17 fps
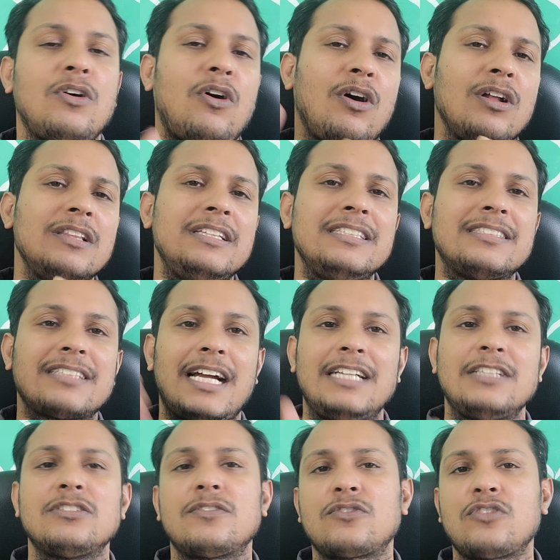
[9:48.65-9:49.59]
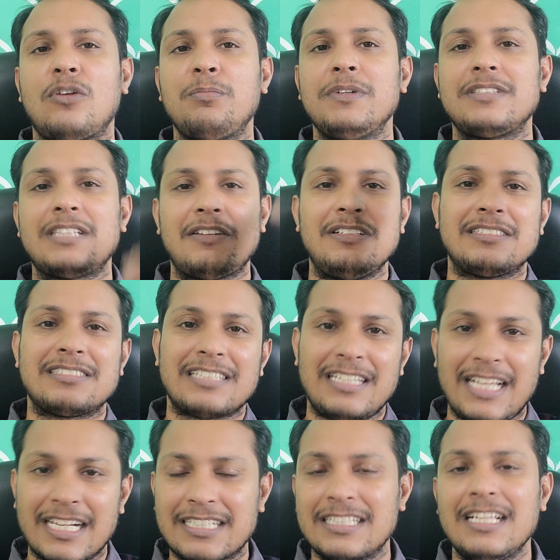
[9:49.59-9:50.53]
All these kinds of topics I will
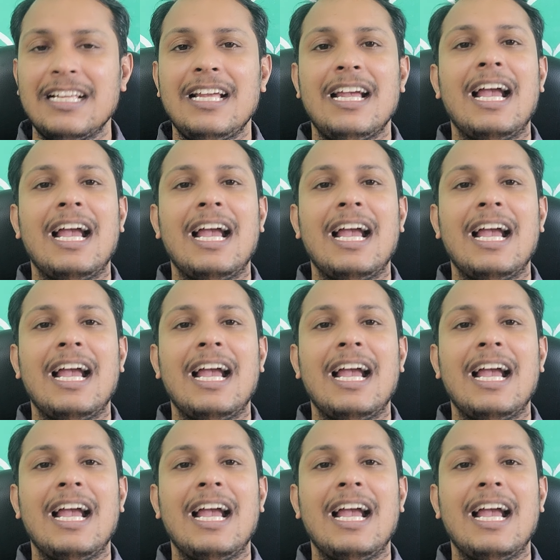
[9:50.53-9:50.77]
select